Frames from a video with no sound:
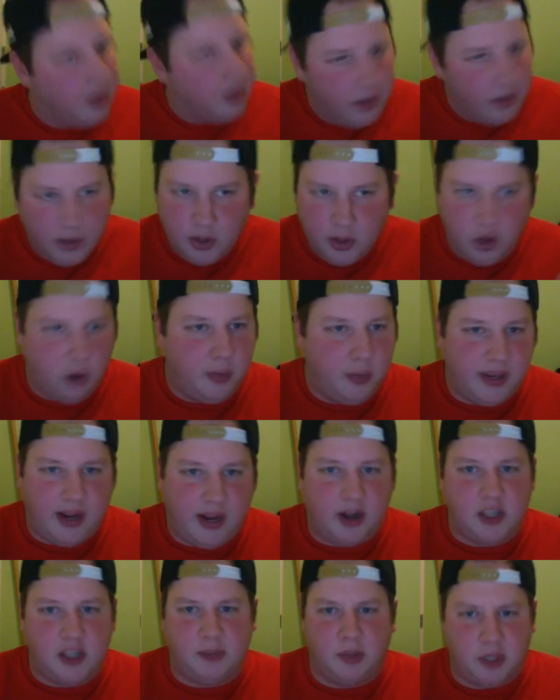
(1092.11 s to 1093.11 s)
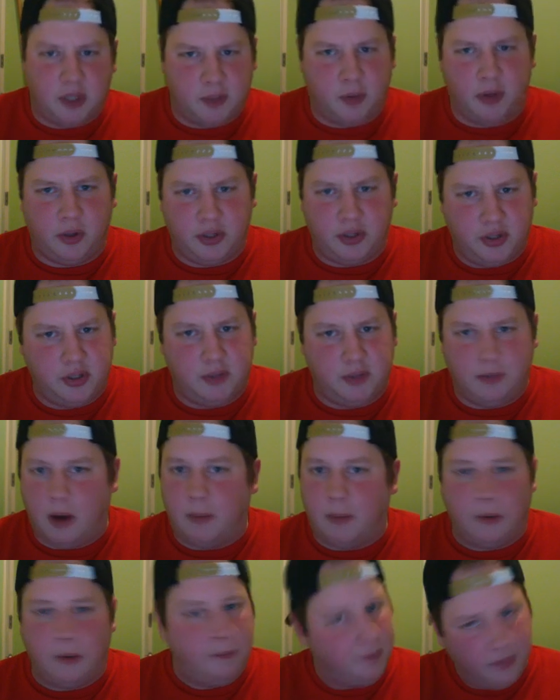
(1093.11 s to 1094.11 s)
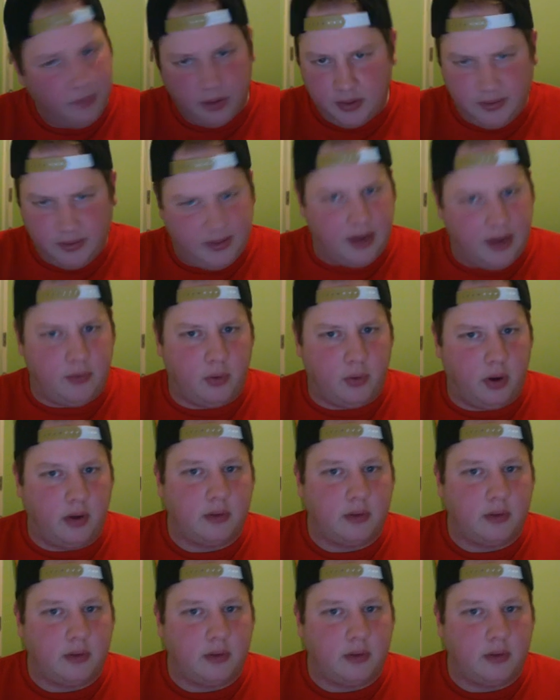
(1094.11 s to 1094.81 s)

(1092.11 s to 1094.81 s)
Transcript: Nobody cares about the spoiler season of Pauper. Dead wrong.